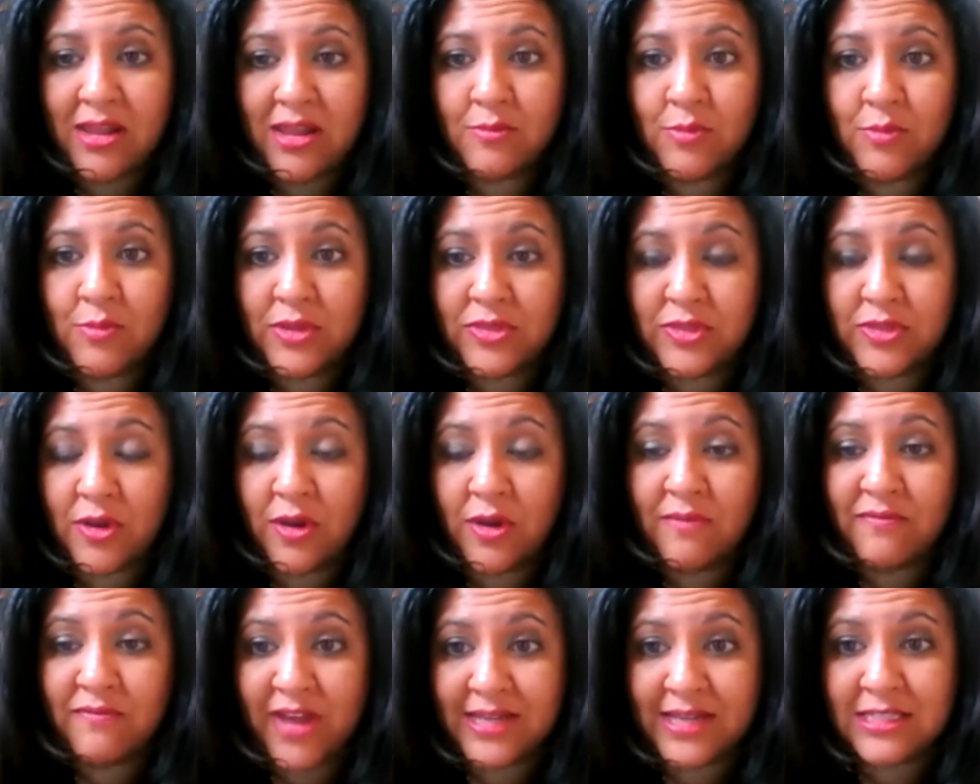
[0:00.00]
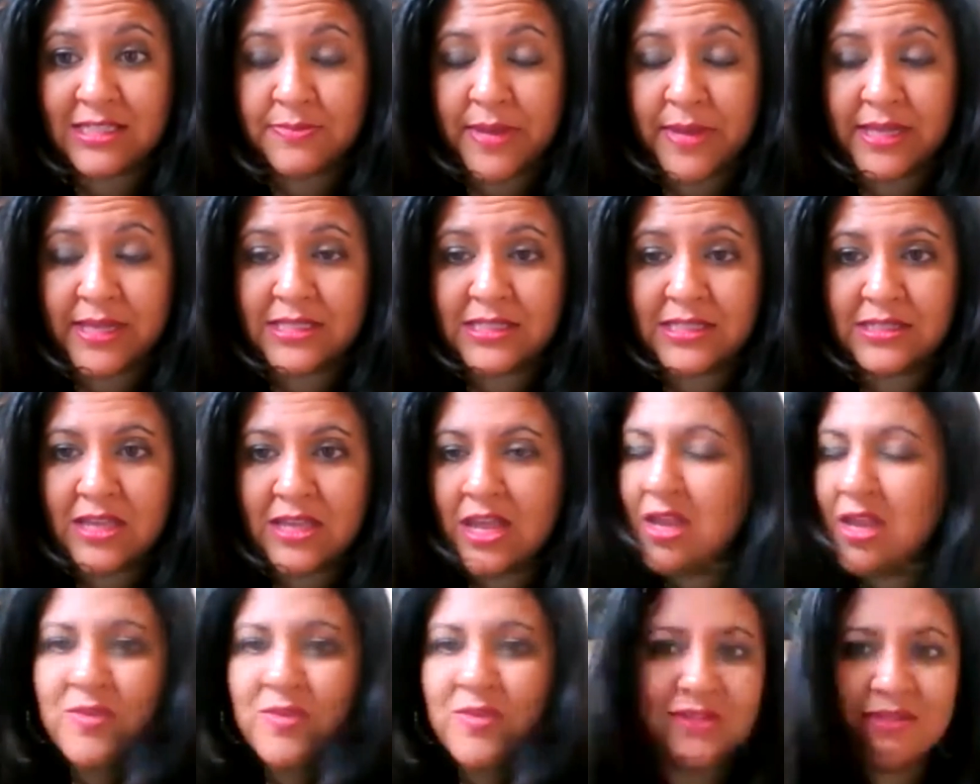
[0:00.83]
their investments.
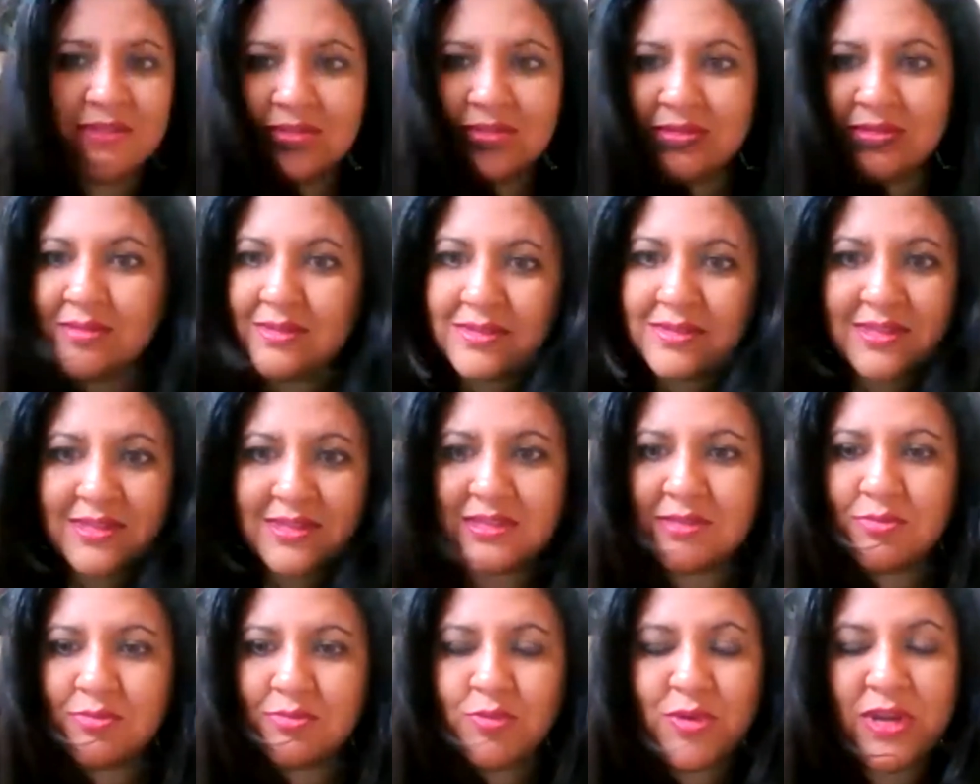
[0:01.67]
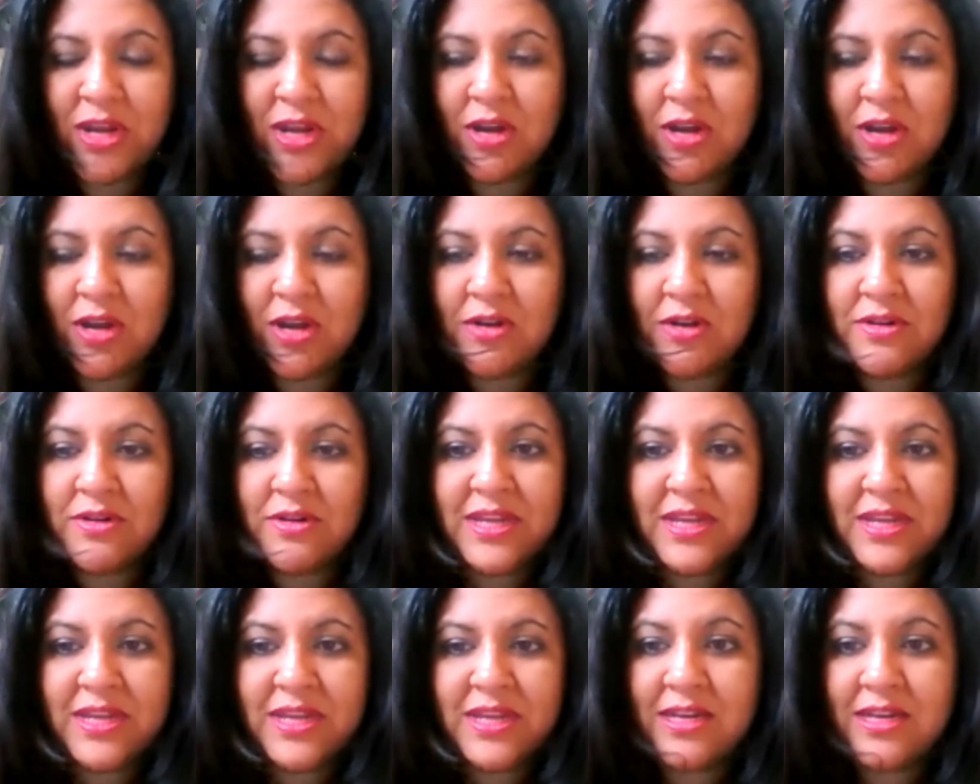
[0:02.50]
So we don't need to rely on that
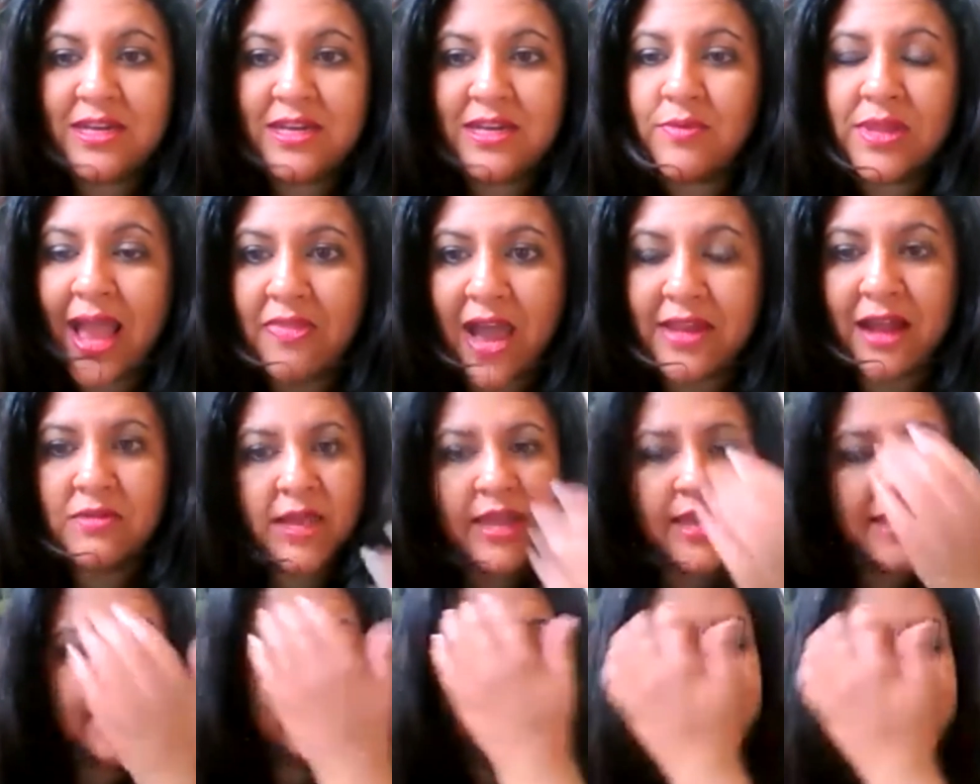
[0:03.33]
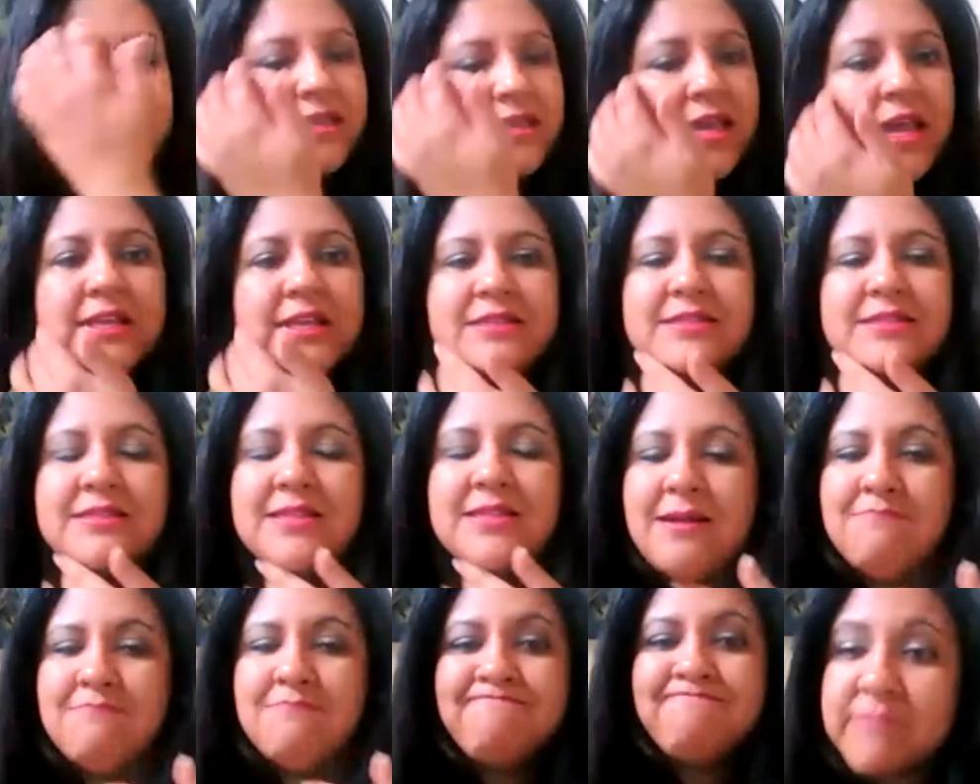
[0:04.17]
now. It's it's um
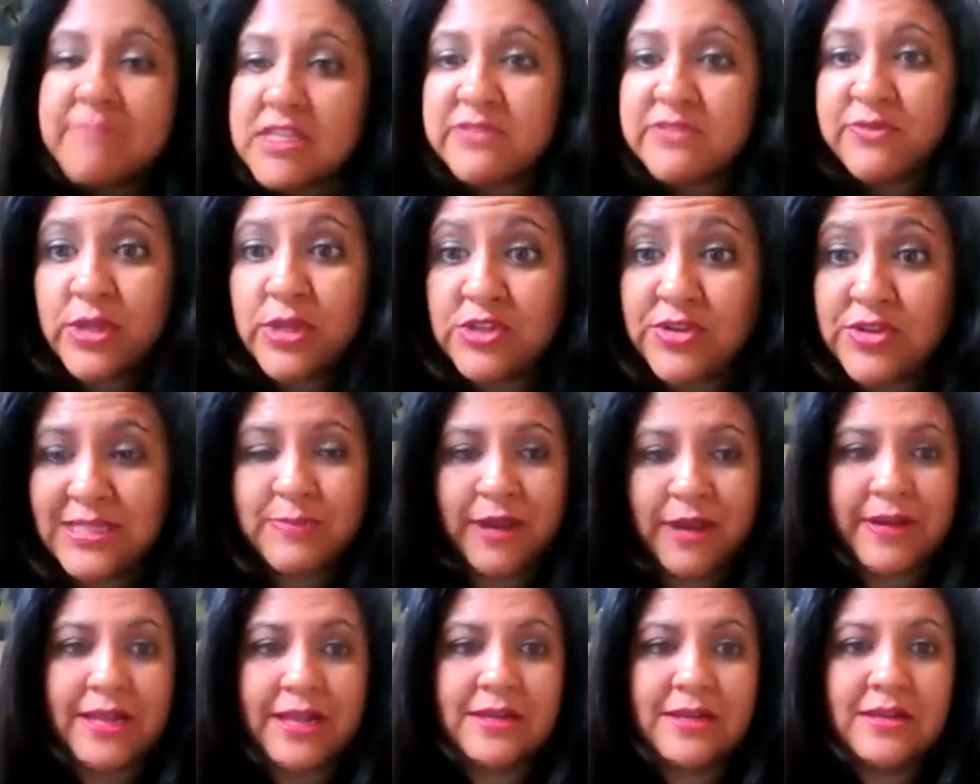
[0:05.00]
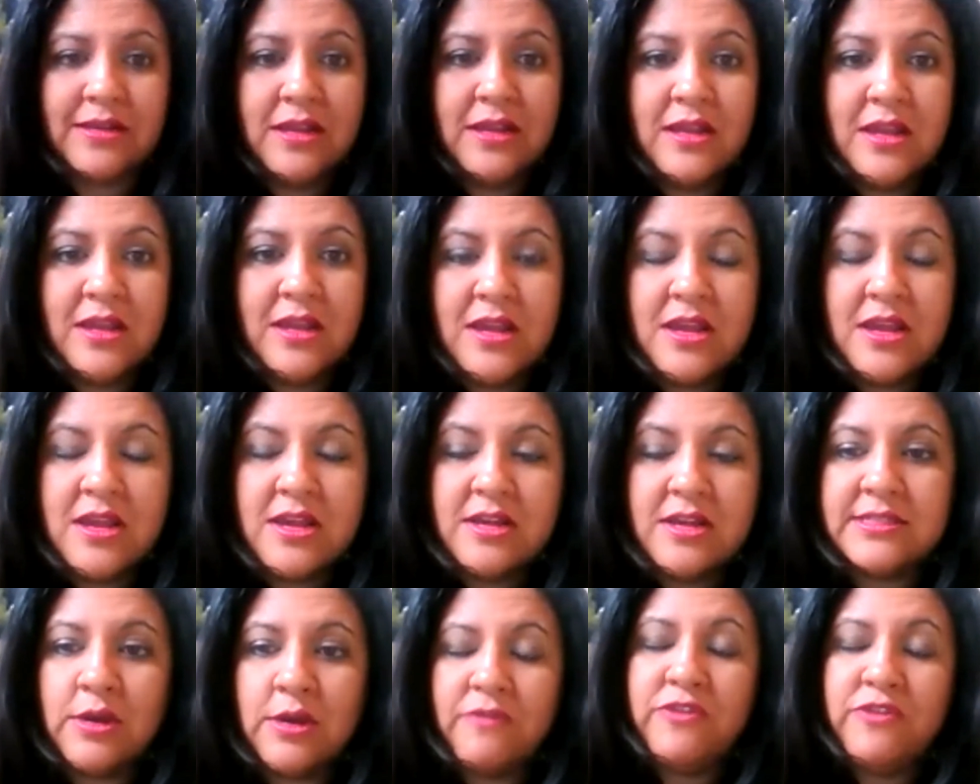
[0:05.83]
it's fully transparent.
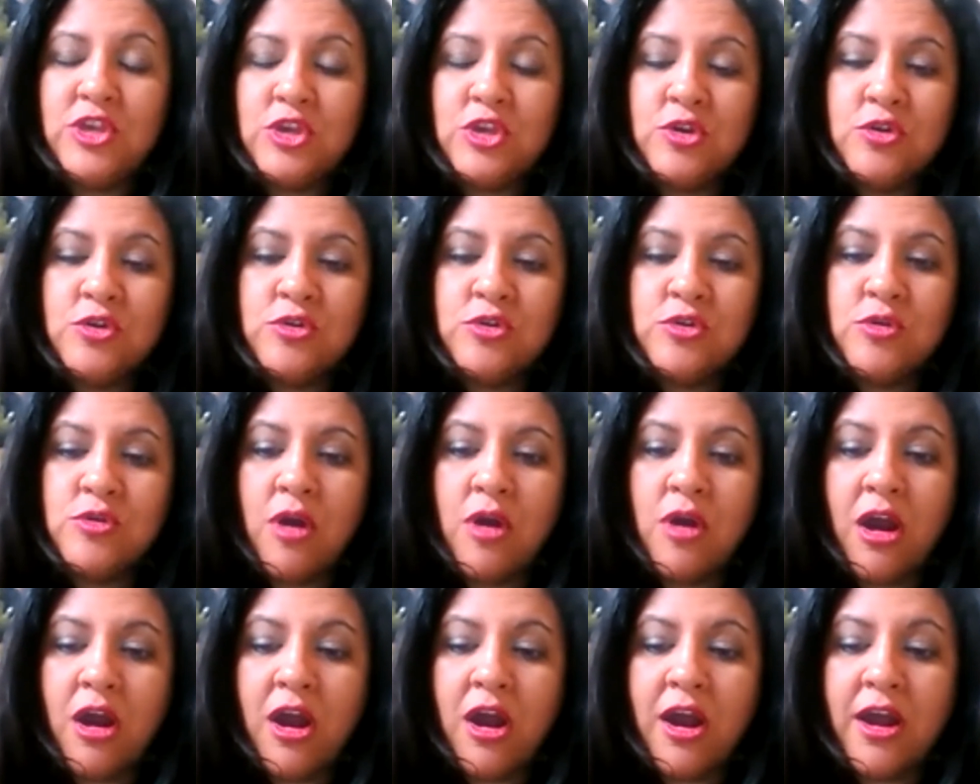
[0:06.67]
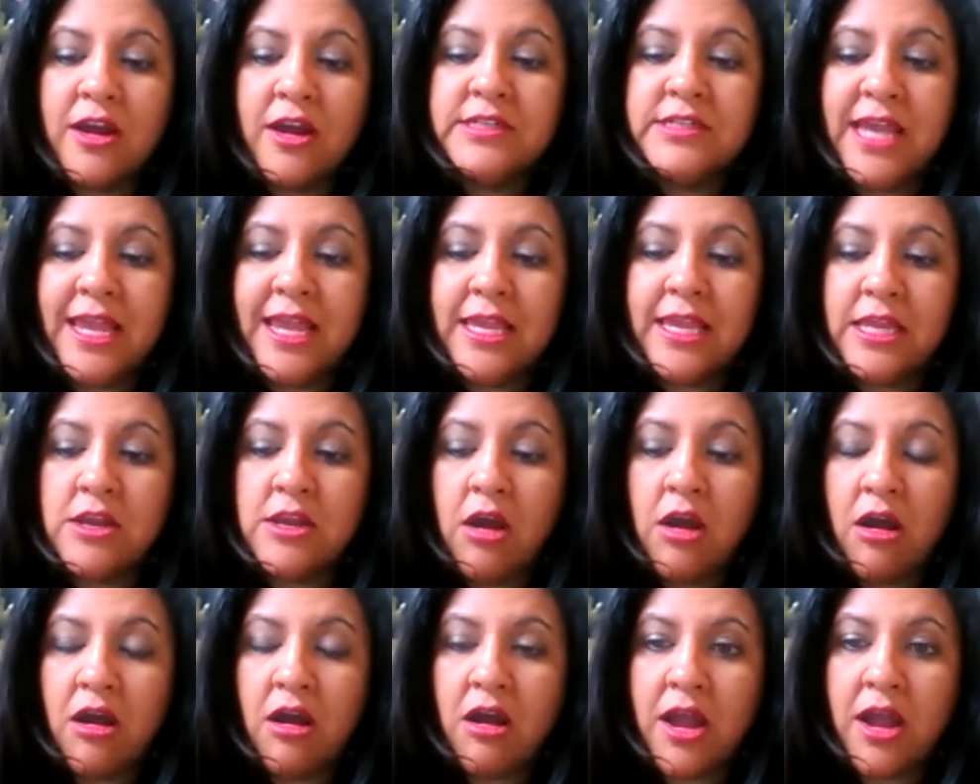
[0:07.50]
So if you are taking
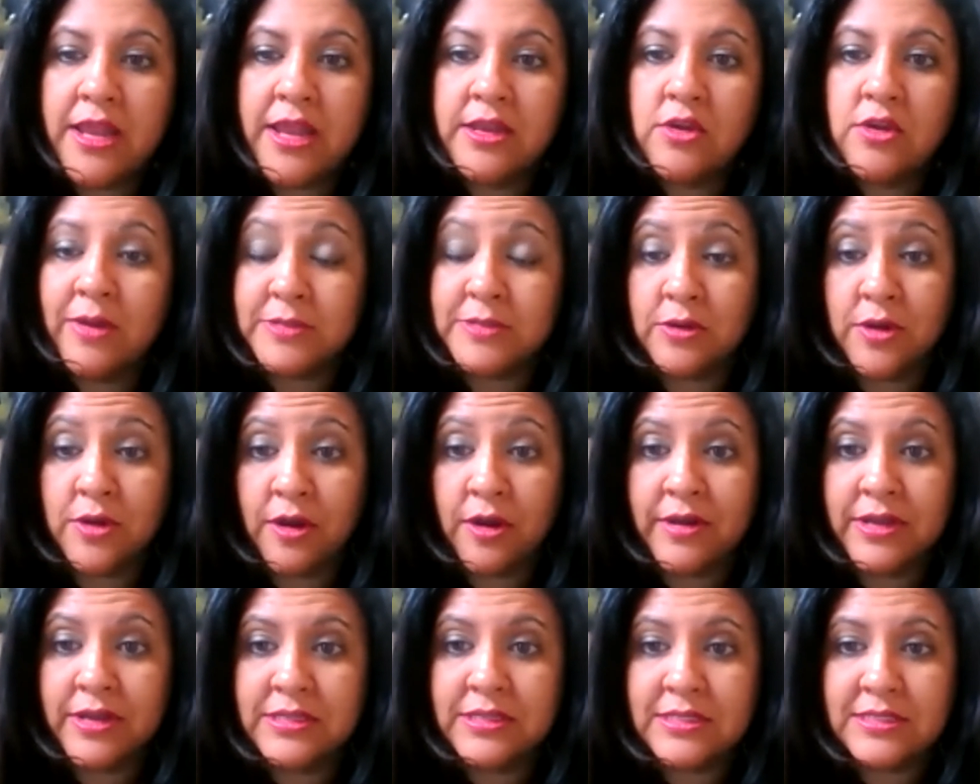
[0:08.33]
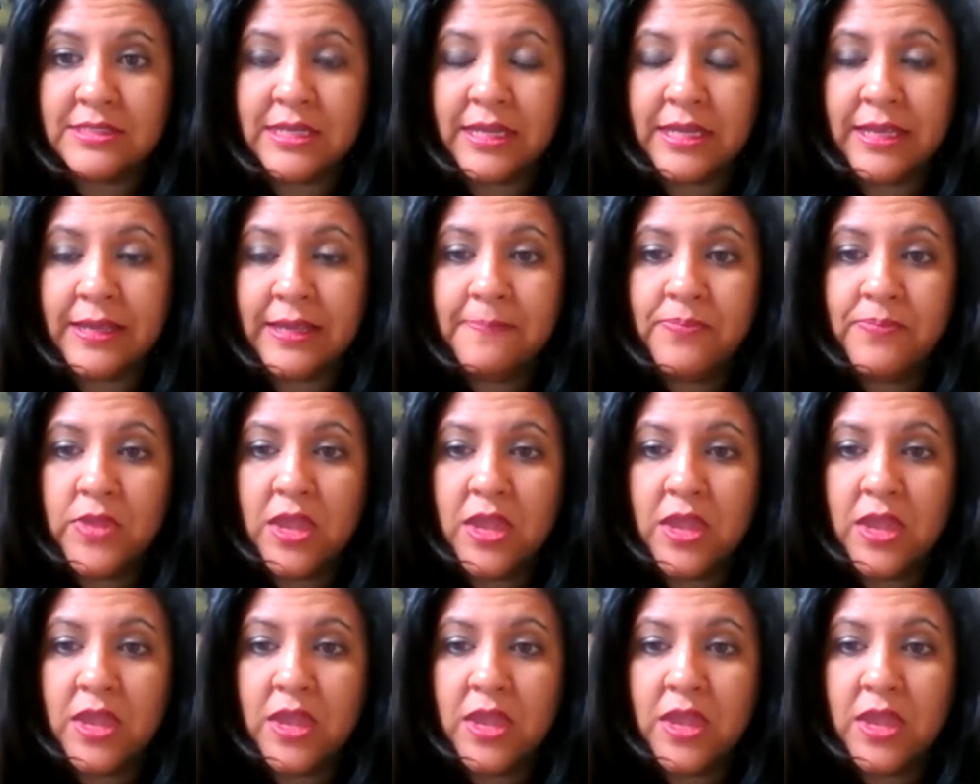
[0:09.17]
on cryptocurrency,